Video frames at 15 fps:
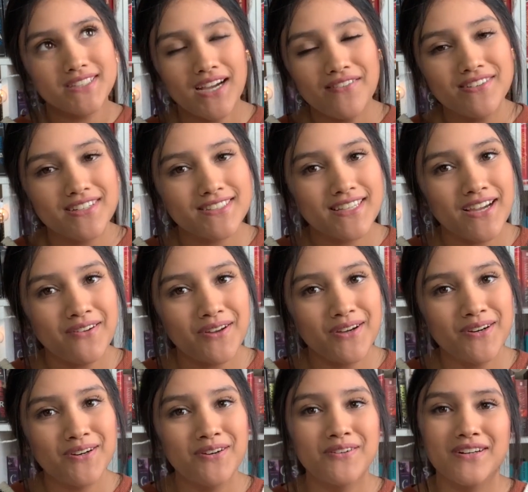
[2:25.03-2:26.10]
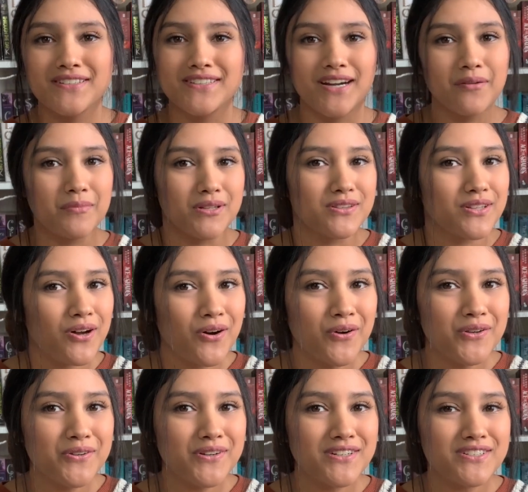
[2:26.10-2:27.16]
have a discount code down below
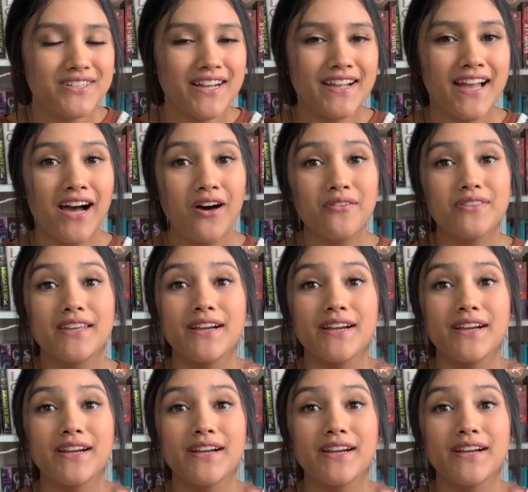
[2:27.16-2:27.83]
you can check out.